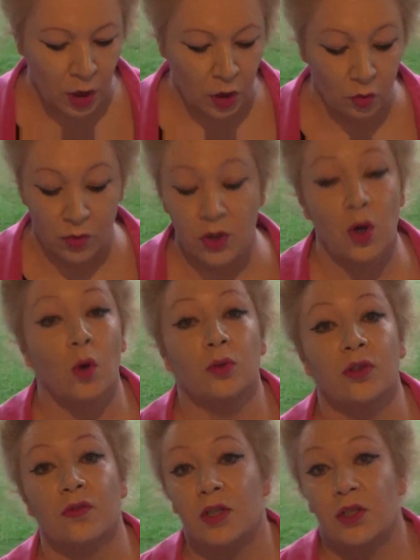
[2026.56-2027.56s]
The result
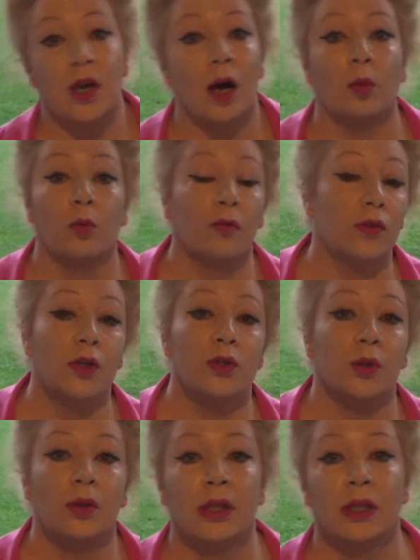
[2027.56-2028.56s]
of this double
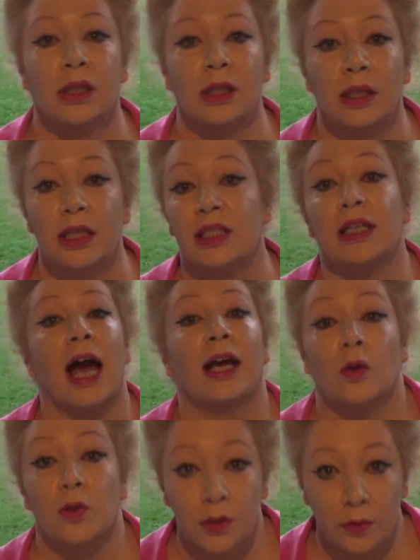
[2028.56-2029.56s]
refusal is
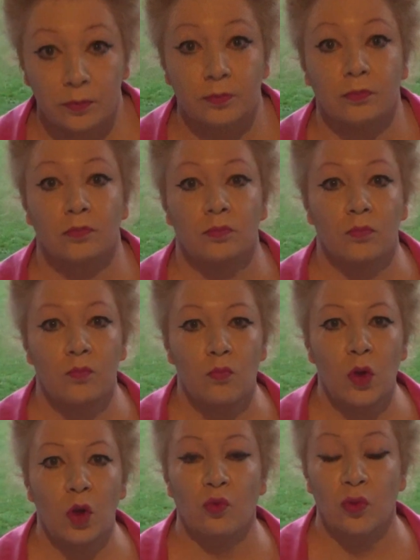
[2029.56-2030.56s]
chaos,
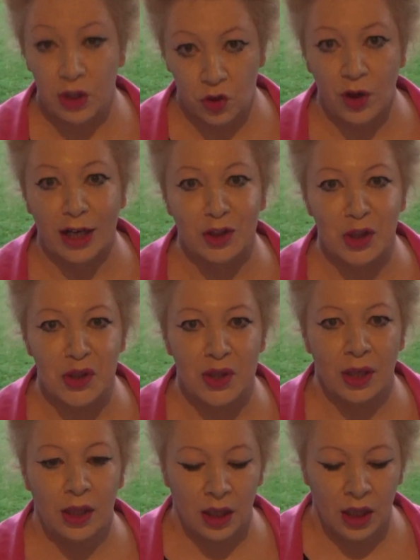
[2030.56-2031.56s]
restructures,
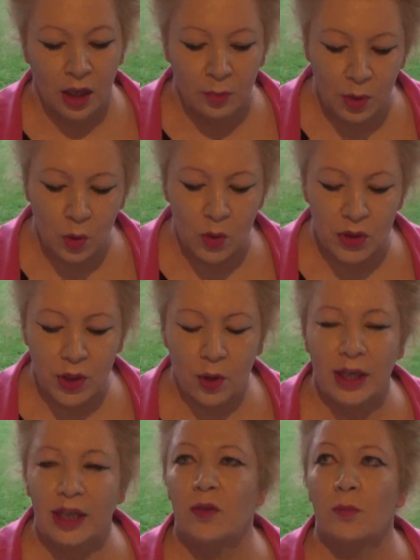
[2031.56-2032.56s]
but also,
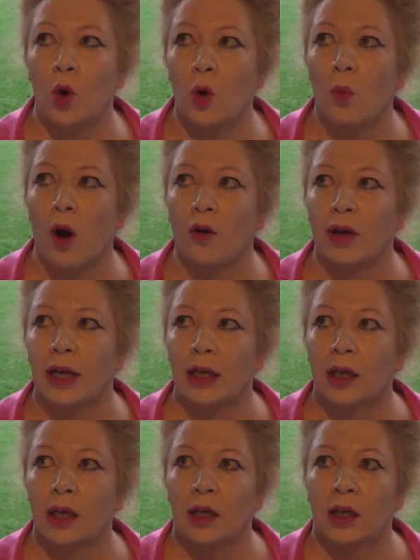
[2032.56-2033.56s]
even more worrying,
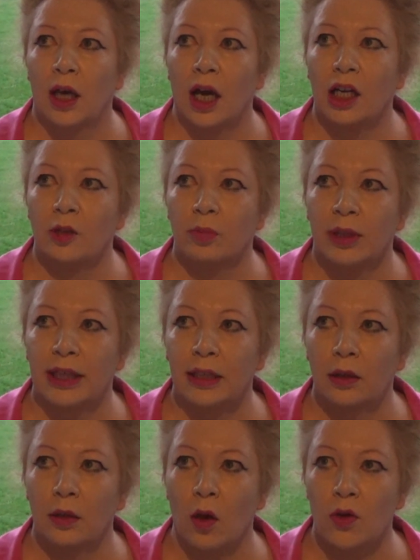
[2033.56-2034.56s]
a
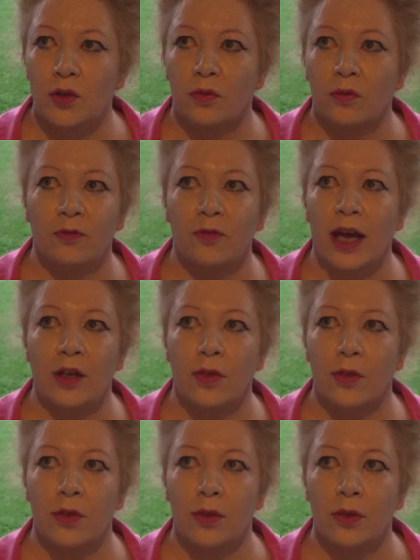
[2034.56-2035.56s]
complete loss of
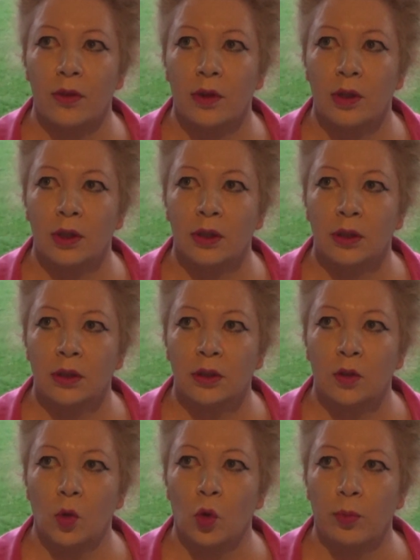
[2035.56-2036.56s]
faith
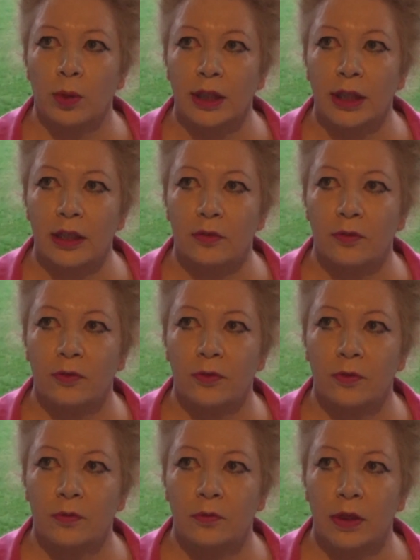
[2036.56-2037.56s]
or
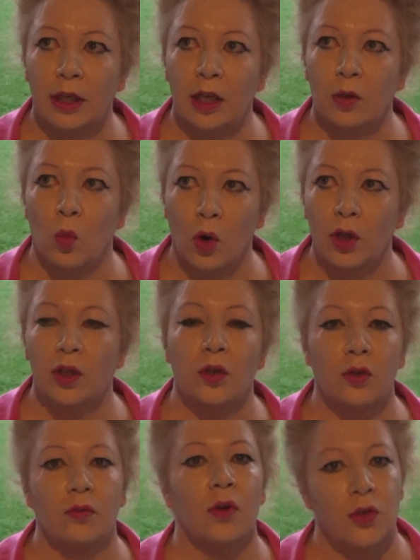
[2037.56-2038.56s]
belief in what a
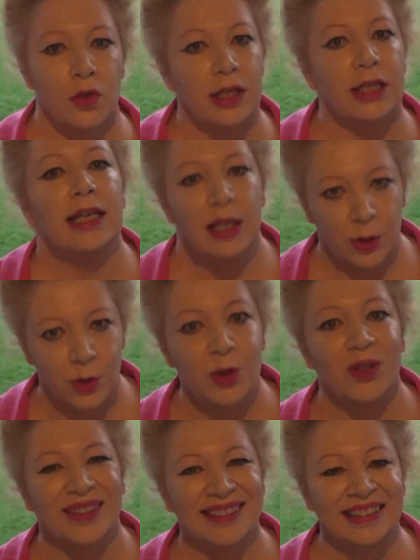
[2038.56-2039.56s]
university
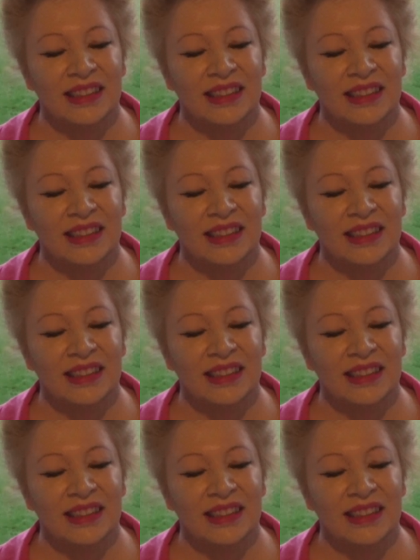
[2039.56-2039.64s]
is